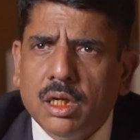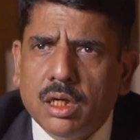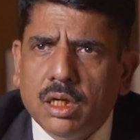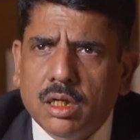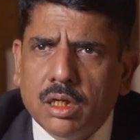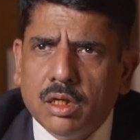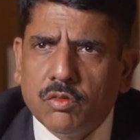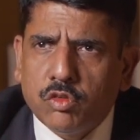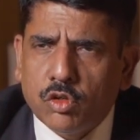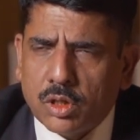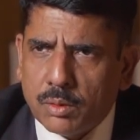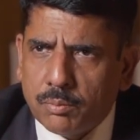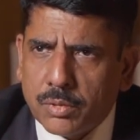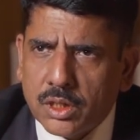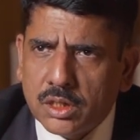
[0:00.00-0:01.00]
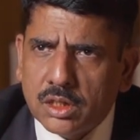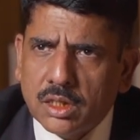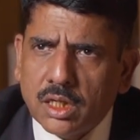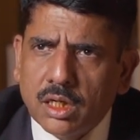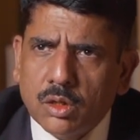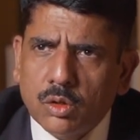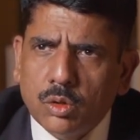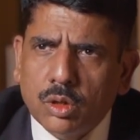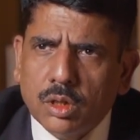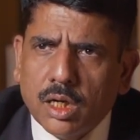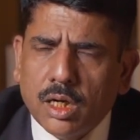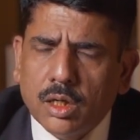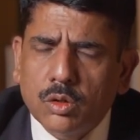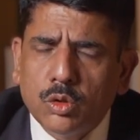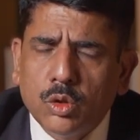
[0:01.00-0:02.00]
uh, for temperature controlled
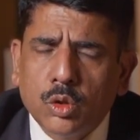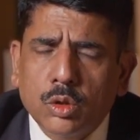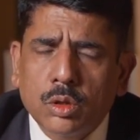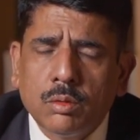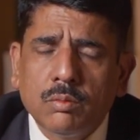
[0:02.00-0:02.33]
cargo.